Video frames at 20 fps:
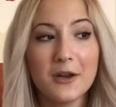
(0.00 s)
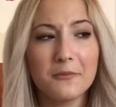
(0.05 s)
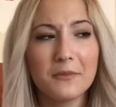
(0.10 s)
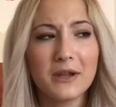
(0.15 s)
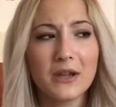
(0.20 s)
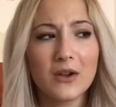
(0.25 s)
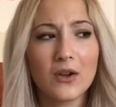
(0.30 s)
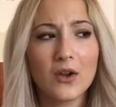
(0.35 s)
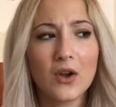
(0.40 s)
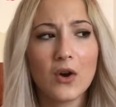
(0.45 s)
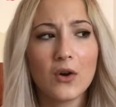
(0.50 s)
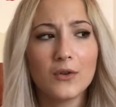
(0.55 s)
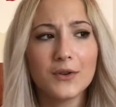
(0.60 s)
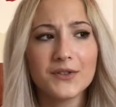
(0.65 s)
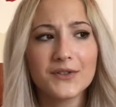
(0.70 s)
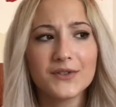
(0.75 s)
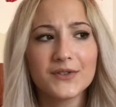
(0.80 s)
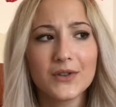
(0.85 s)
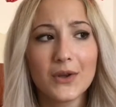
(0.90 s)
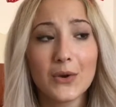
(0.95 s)
being
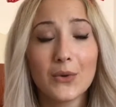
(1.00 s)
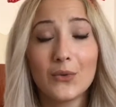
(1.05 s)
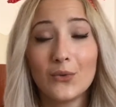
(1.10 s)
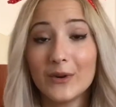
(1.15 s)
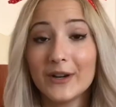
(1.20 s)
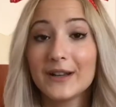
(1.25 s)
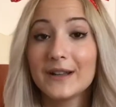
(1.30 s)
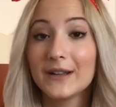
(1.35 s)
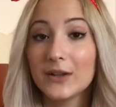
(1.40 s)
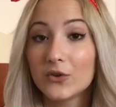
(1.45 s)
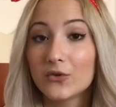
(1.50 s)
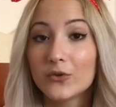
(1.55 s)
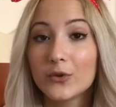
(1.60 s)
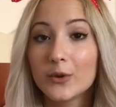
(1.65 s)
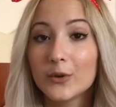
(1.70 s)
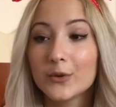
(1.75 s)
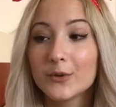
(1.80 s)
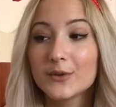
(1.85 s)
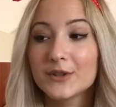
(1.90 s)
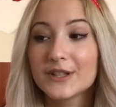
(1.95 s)
also really
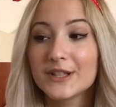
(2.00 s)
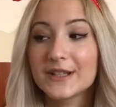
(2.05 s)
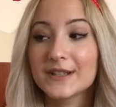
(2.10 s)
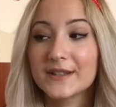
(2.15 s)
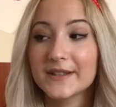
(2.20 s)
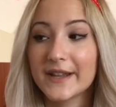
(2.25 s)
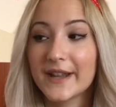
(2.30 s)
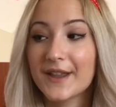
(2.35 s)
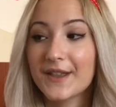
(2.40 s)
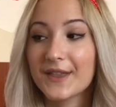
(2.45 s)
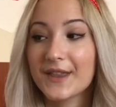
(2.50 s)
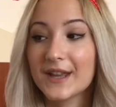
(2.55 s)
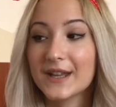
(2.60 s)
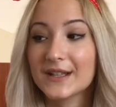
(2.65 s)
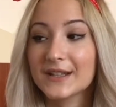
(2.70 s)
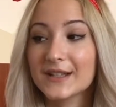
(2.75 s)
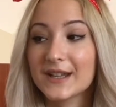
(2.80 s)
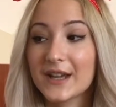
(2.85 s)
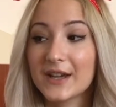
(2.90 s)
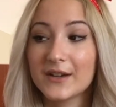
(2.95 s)
rude, saying
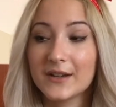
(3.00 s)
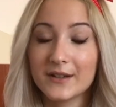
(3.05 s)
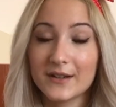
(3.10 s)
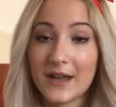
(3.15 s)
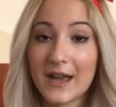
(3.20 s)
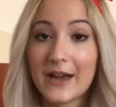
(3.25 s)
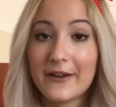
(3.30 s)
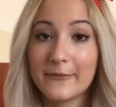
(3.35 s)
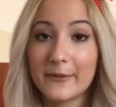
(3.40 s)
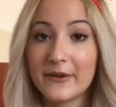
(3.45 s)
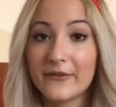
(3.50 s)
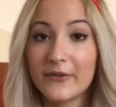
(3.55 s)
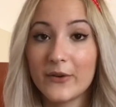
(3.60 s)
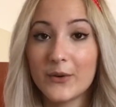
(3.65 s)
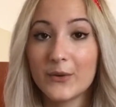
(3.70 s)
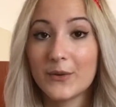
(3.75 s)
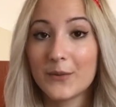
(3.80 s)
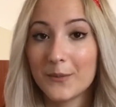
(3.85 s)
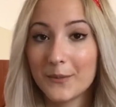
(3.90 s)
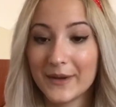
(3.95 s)
that I couldn't have my
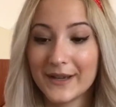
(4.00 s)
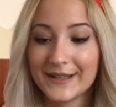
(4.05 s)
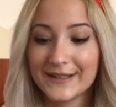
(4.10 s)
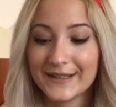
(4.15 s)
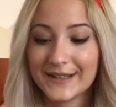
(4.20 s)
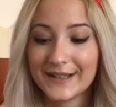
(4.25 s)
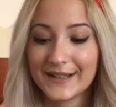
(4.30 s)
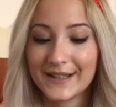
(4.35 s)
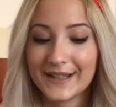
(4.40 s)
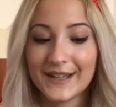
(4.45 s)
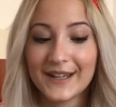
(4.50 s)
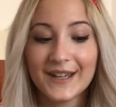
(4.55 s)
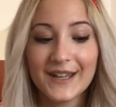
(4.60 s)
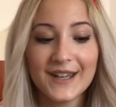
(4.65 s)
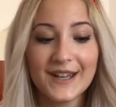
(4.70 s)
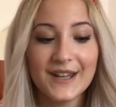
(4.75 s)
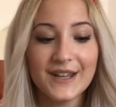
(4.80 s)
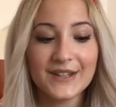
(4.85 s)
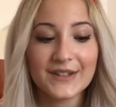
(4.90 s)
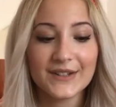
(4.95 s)
phone basically.
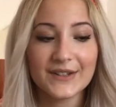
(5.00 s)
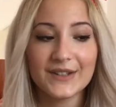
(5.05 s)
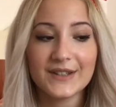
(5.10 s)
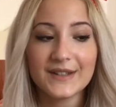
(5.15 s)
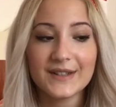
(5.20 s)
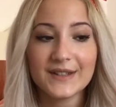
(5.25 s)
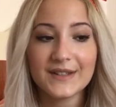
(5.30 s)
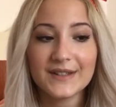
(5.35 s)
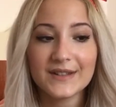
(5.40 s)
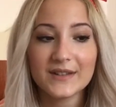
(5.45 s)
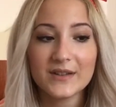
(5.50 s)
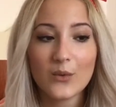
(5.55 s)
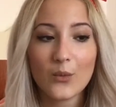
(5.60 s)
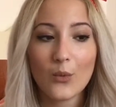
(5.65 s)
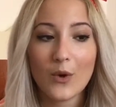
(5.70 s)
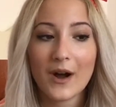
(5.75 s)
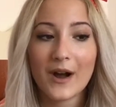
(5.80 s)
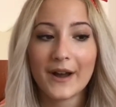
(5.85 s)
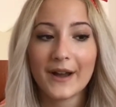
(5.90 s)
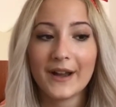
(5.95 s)
So this is
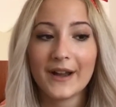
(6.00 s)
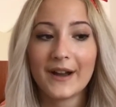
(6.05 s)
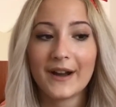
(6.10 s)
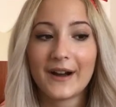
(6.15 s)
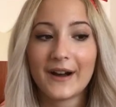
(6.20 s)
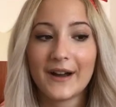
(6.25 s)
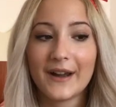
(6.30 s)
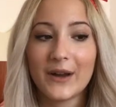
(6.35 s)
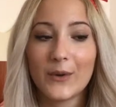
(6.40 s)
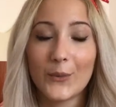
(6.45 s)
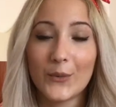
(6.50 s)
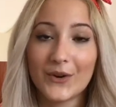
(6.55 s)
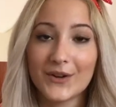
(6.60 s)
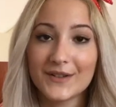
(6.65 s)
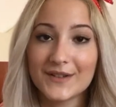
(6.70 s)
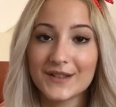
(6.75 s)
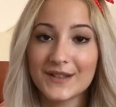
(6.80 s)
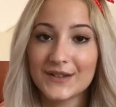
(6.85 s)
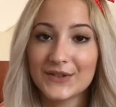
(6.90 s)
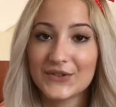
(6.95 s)
why I
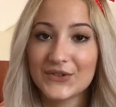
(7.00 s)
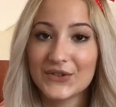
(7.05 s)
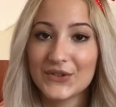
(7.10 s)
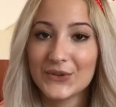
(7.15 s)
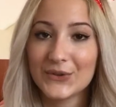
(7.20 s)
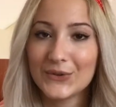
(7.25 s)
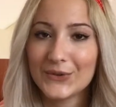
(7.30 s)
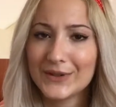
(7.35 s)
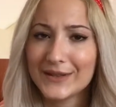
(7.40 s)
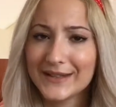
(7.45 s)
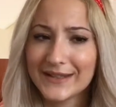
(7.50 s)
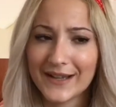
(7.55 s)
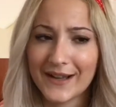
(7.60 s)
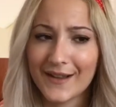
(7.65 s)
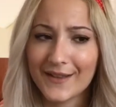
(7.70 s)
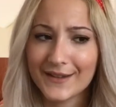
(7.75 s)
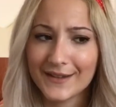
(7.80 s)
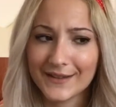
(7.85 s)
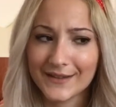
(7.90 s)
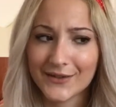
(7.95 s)
wanted to
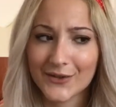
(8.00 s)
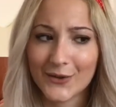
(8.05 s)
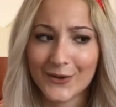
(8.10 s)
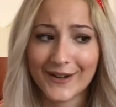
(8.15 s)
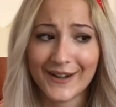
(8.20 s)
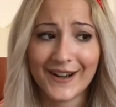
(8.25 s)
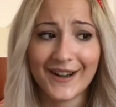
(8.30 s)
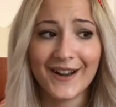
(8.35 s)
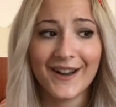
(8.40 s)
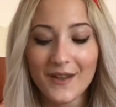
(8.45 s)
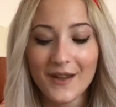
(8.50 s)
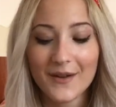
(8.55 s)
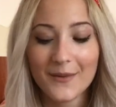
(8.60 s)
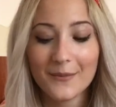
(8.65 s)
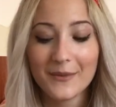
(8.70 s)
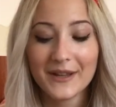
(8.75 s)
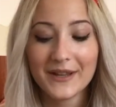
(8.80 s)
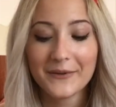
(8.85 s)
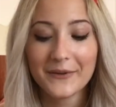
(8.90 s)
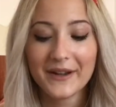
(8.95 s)
tell this story.
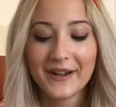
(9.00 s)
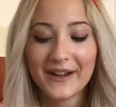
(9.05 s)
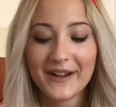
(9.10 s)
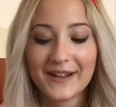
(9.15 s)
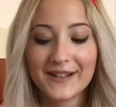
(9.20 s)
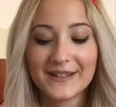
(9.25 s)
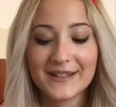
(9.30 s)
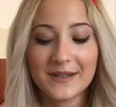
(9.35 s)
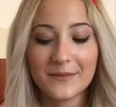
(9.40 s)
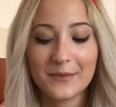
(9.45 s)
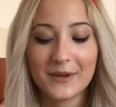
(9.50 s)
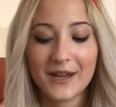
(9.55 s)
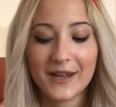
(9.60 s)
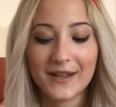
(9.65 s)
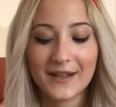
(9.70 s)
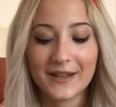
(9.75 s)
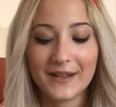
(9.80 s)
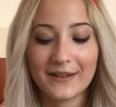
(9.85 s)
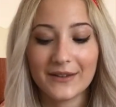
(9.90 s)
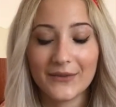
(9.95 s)
But anyway, I ended up
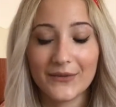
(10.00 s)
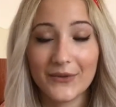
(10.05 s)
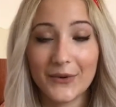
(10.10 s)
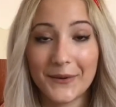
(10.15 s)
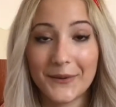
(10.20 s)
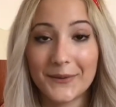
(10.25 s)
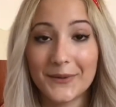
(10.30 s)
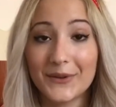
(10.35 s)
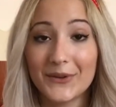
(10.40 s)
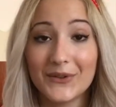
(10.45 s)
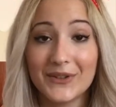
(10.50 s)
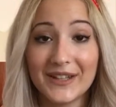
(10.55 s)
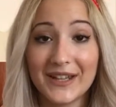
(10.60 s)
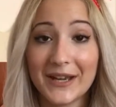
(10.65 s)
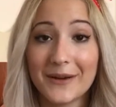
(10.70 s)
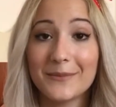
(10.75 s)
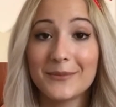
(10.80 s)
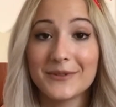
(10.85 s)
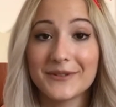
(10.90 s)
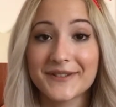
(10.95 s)
getting the phone on the
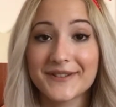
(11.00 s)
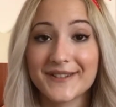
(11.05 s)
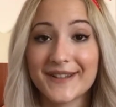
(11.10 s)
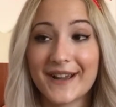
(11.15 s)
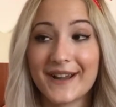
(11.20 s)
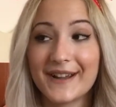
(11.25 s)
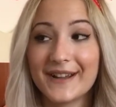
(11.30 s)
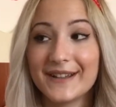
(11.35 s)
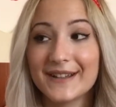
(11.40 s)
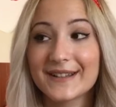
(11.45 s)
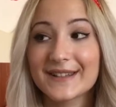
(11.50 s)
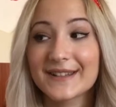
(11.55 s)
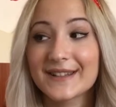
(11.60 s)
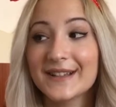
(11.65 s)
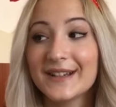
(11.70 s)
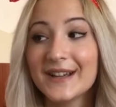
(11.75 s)
Apple site